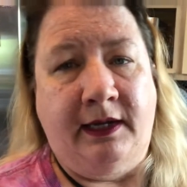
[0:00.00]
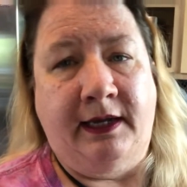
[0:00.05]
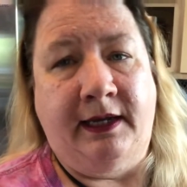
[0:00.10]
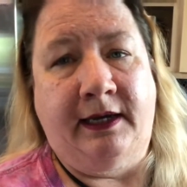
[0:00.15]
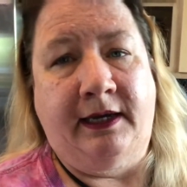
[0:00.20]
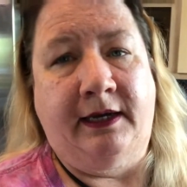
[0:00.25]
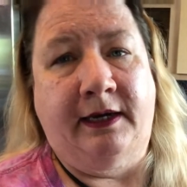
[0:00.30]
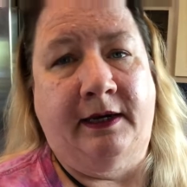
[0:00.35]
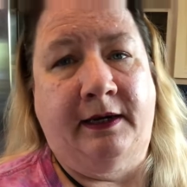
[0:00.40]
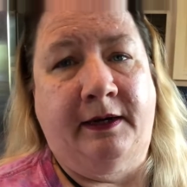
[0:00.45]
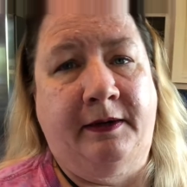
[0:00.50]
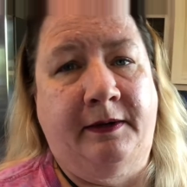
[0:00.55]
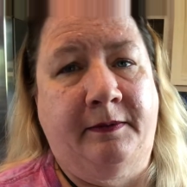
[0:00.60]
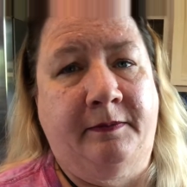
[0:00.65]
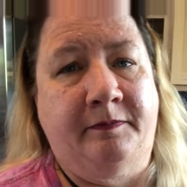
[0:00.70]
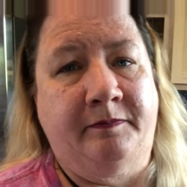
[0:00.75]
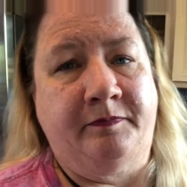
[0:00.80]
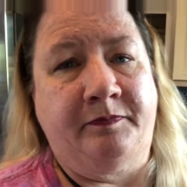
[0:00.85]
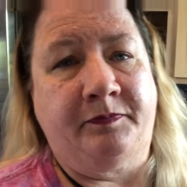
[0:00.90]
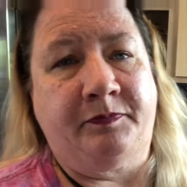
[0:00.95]

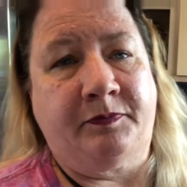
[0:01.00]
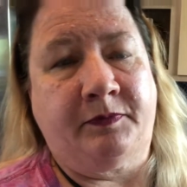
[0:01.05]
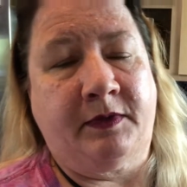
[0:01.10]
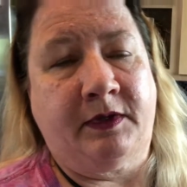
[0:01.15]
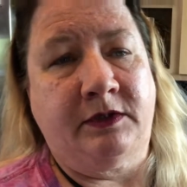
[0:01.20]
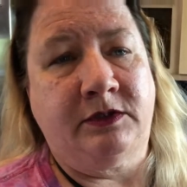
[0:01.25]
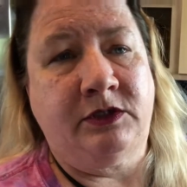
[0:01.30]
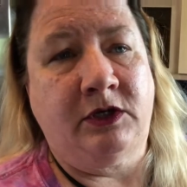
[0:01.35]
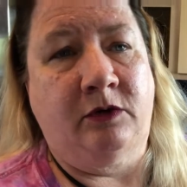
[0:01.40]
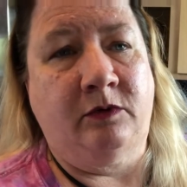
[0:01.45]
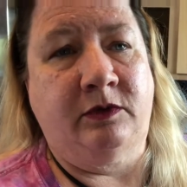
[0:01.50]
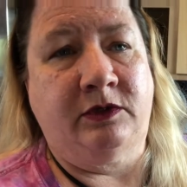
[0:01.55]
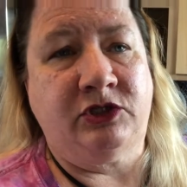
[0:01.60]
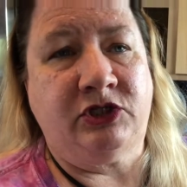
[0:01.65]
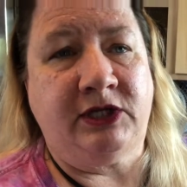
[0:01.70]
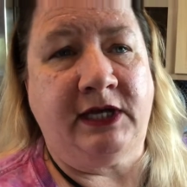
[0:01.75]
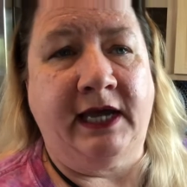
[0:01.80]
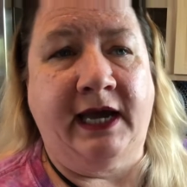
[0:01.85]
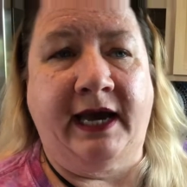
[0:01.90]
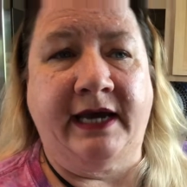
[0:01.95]
And so when
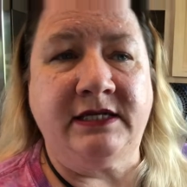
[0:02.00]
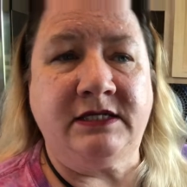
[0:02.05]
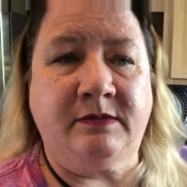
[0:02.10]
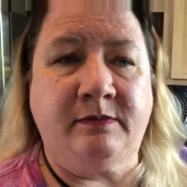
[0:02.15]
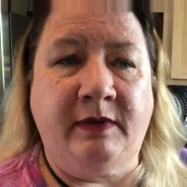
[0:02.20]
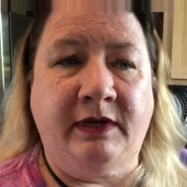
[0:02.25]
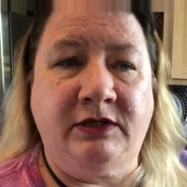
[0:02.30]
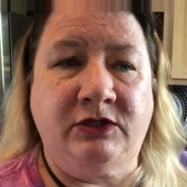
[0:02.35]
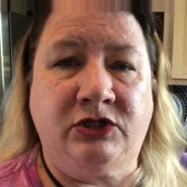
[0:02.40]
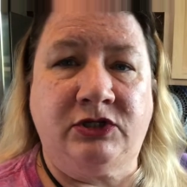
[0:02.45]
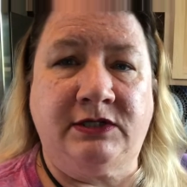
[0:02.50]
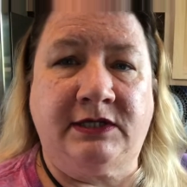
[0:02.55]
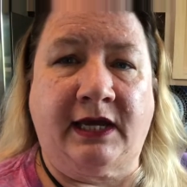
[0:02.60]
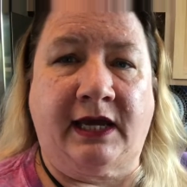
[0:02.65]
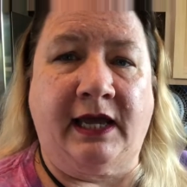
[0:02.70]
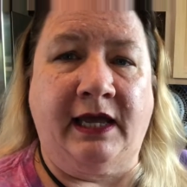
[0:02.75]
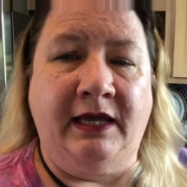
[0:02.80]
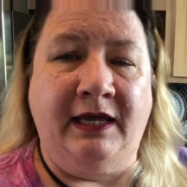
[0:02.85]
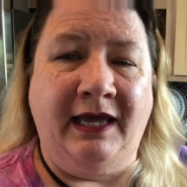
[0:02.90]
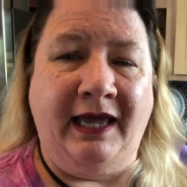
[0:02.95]
she asked me, she's
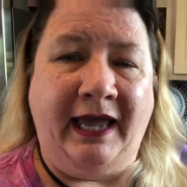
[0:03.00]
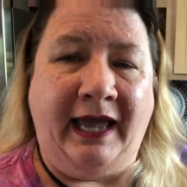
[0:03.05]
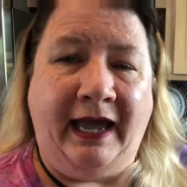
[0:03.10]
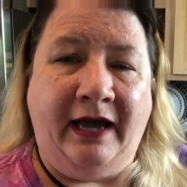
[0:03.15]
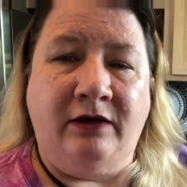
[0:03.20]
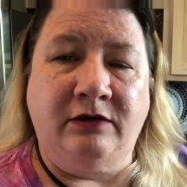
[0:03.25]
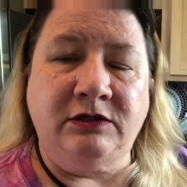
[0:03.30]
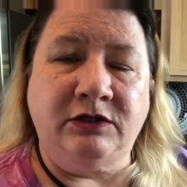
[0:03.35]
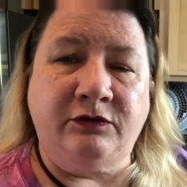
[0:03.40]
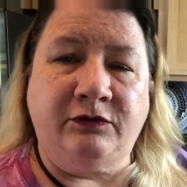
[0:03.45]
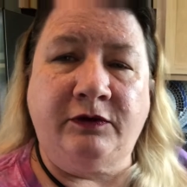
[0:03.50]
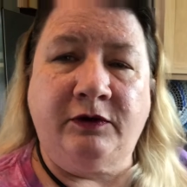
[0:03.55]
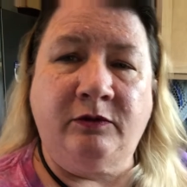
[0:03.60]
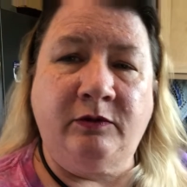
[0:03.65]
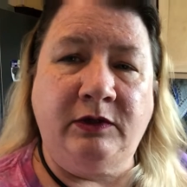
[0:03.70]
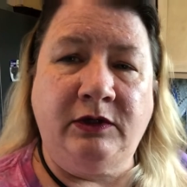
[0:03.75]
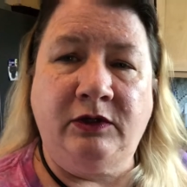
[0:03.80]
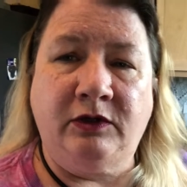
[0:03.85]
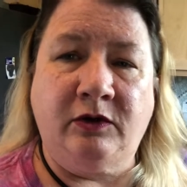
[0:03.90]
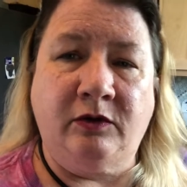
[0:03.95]
like, how does it feel
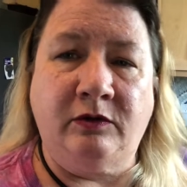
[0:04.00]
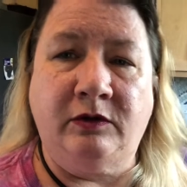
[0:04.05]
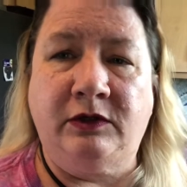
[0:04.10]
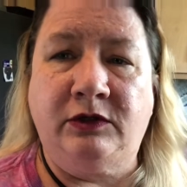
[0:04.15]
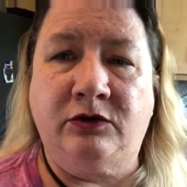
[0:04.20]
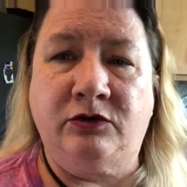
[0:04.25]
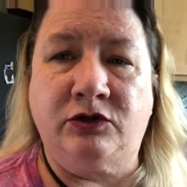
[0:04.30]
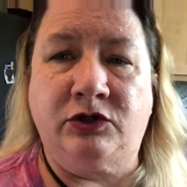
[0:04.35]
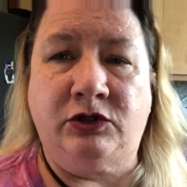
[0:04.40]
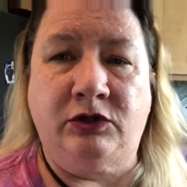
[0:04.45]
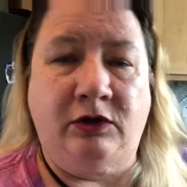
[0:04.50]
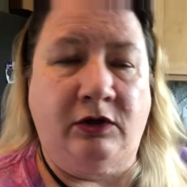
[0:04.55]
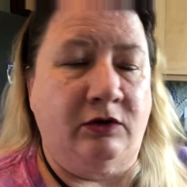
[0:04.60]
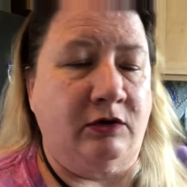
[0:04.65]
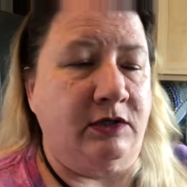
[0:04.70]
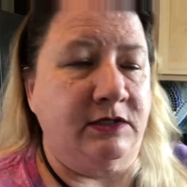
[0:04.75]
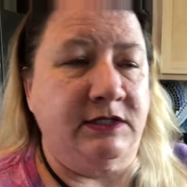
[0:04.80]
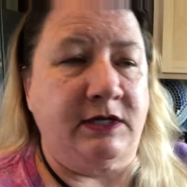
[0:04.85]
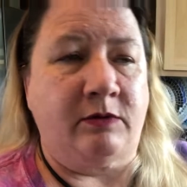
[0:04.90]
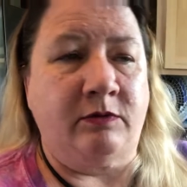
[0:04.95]
when you go in your studio?
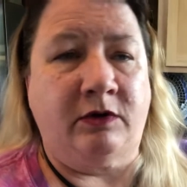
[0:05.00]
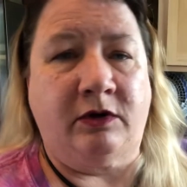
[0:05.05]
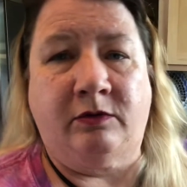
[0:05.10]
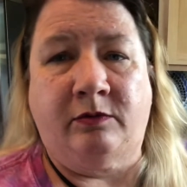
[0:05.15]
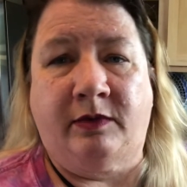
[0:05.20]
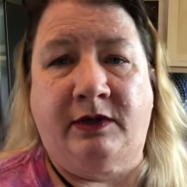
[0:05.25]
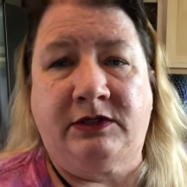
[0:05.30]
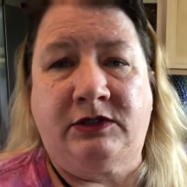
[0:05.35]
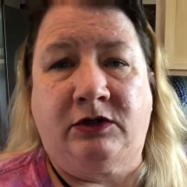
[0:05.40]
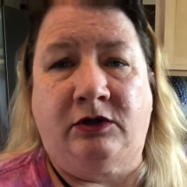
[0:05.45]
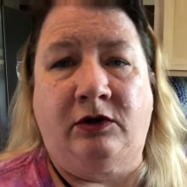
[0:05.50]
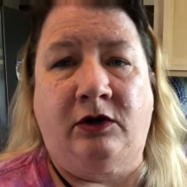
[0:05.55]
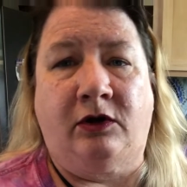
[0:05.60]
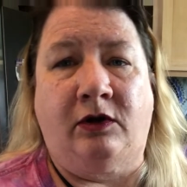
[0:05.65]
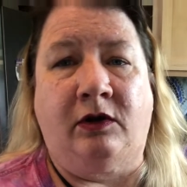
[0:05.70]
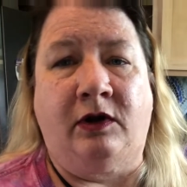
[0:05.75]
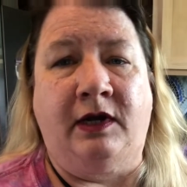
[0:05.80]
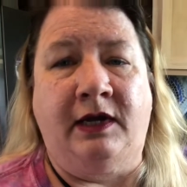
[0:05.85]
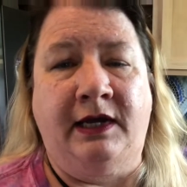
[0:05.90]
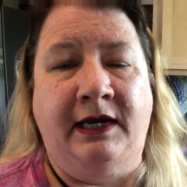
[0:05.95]
Because I would go in my
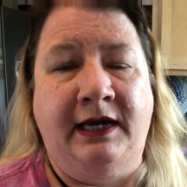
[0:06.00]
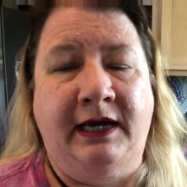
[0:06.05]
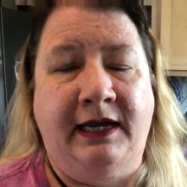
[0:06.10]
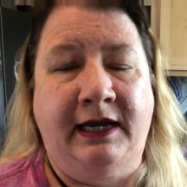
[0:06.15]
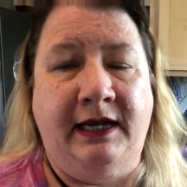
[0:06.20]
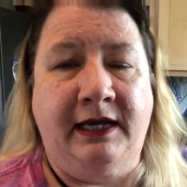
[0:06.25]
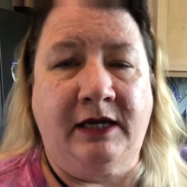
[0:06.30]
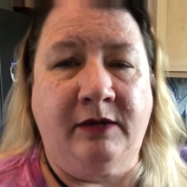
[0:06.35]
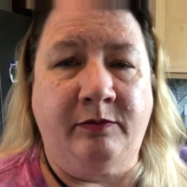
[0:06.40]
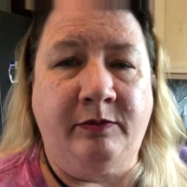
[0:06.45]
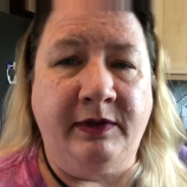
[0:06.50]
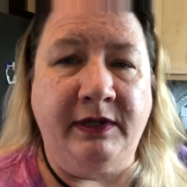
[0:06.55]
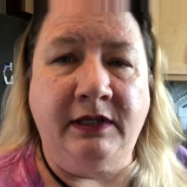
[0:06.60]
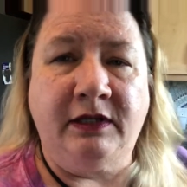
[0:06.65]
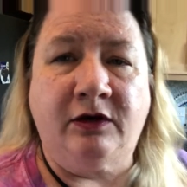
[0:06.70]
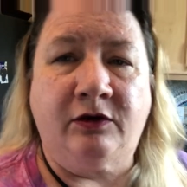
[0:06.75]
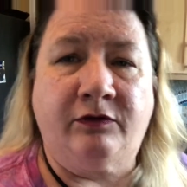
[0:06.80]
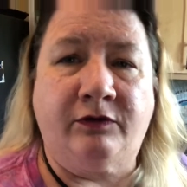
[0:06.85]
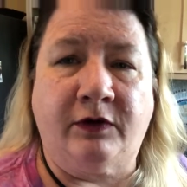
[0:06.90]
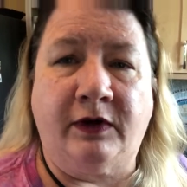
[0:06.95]
studio and I could be
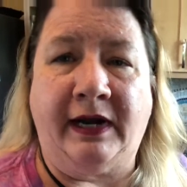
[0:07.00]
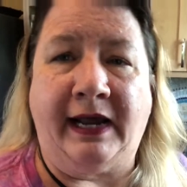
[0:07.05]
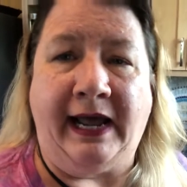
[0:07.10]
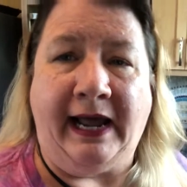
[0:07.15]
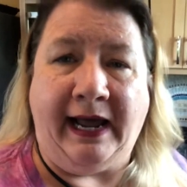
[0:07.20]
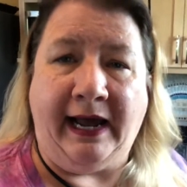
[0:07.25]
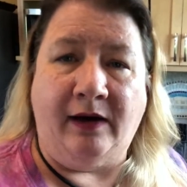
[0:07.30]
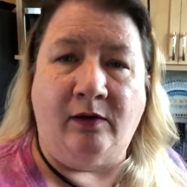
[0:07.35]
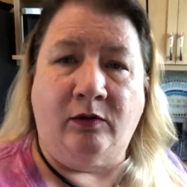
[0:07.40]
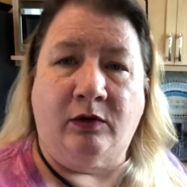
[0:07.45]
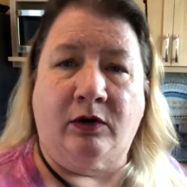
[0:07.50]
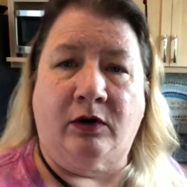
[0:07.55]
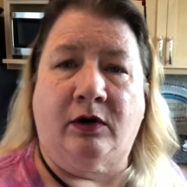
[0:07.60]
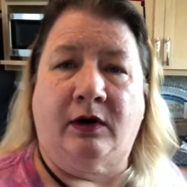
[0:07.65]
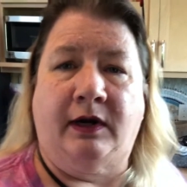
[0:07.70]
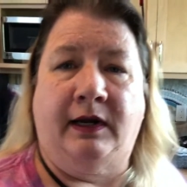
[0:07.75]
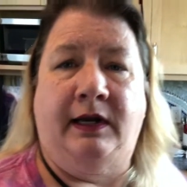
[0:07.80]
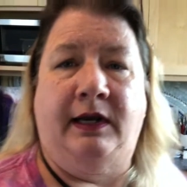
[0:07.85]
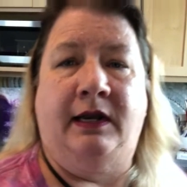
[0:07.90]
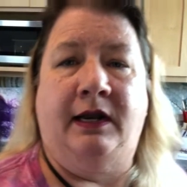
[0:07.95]
there for an
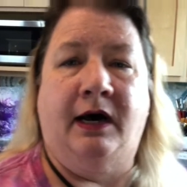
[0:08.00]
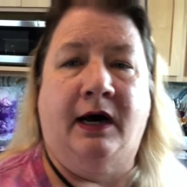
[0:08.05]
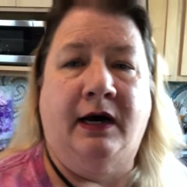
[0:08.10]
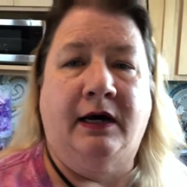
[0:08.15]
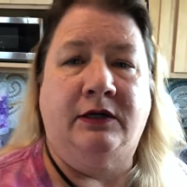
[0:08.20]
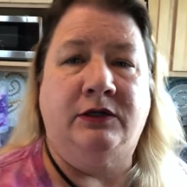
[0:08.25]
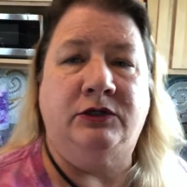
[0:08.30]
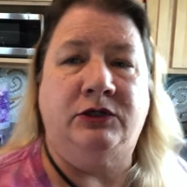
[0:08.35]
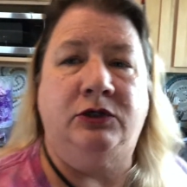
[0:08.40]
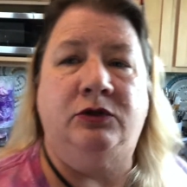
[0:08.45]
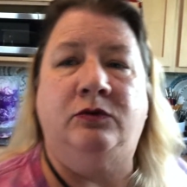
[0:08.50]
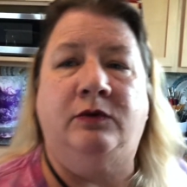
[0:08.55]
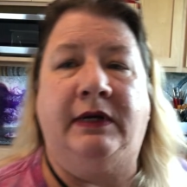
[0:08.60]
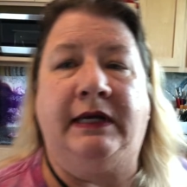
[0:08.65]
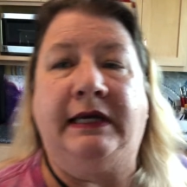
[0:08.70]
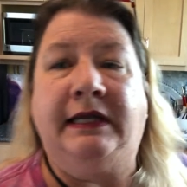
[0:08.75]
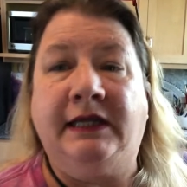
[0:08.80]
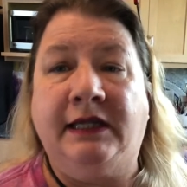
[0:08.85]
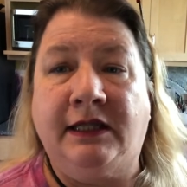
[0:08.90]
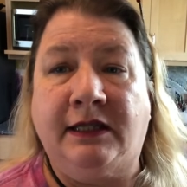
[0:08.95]
hour and not do
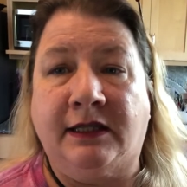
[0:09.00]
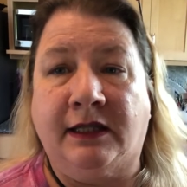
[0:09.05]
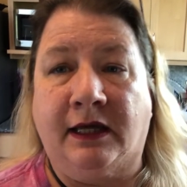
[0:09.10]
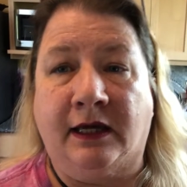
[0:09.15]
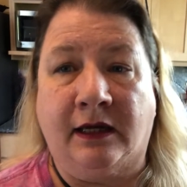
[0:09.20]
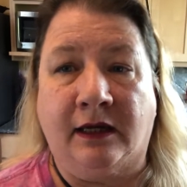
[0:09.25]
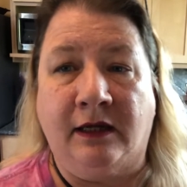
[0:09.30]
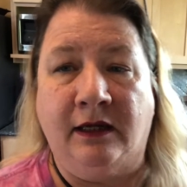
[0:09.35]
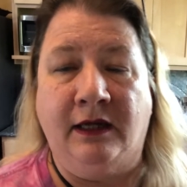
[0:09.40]
anything.